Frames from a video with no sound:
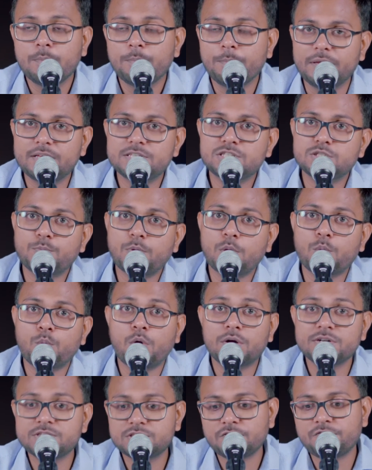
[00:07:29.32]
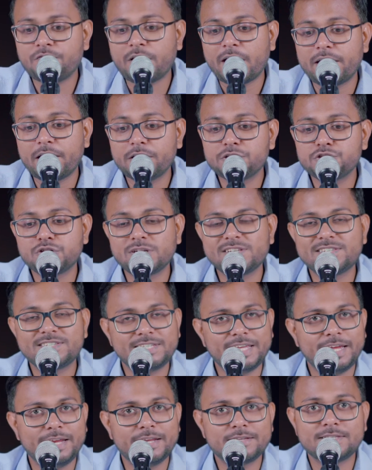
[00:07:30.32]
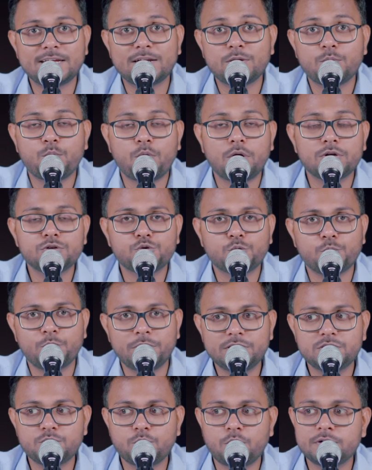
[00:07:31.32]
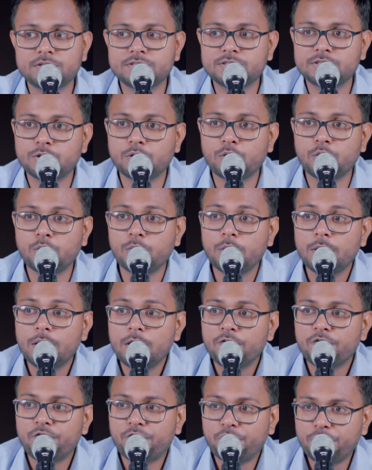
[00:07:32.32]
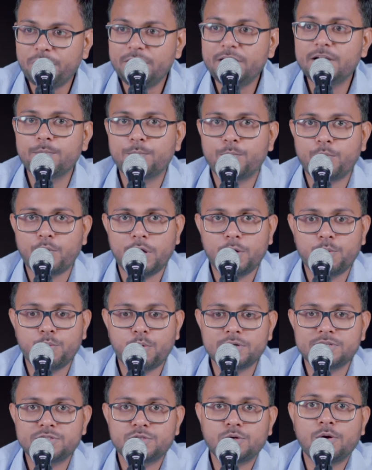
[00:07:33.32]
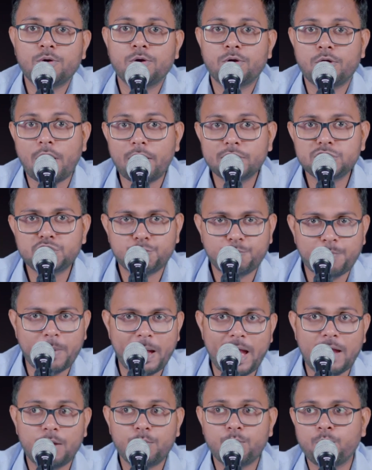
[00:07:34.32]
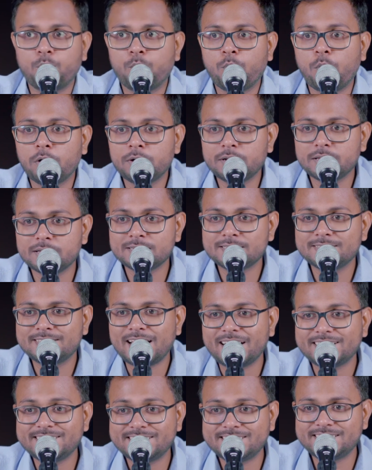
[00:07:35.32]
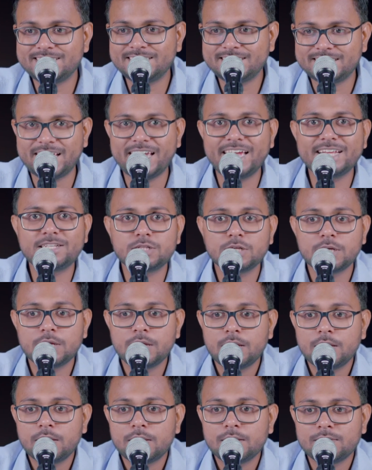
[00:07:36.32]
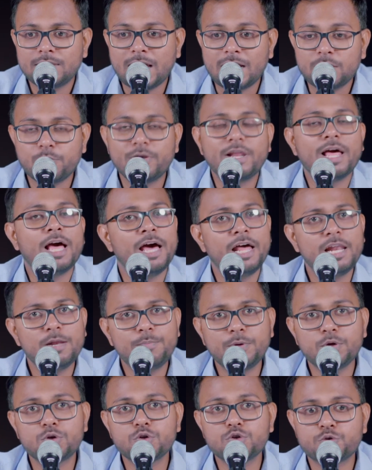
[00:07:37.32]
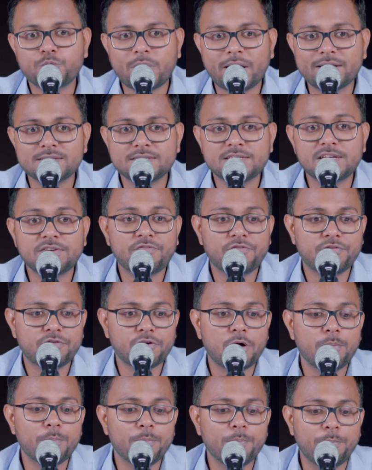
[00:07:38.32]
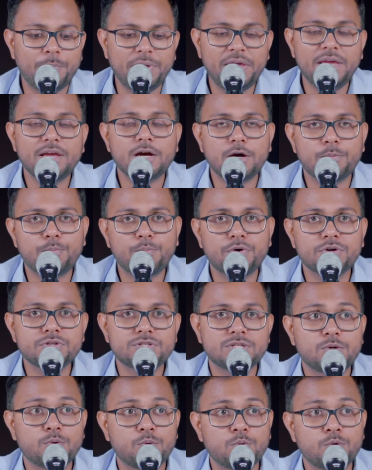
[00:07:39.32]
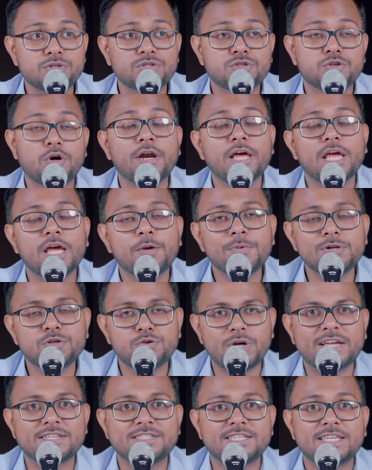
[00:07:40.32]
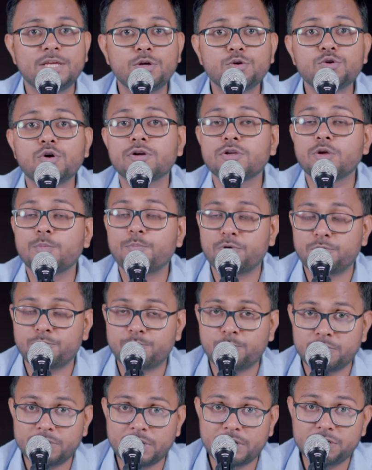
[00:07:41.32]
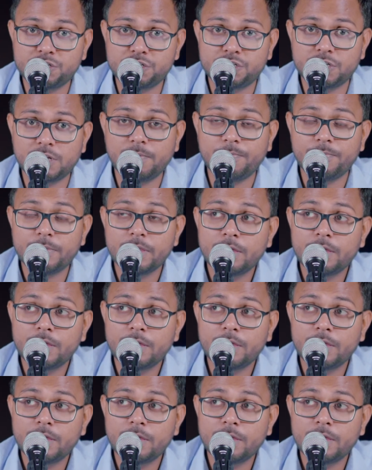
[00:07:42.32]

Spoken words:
based upon what's your financial status that you want to reach, what's your freedom point, what's your launch pad, what is that state that will help you to transit from being a person who is not able to execute on your potential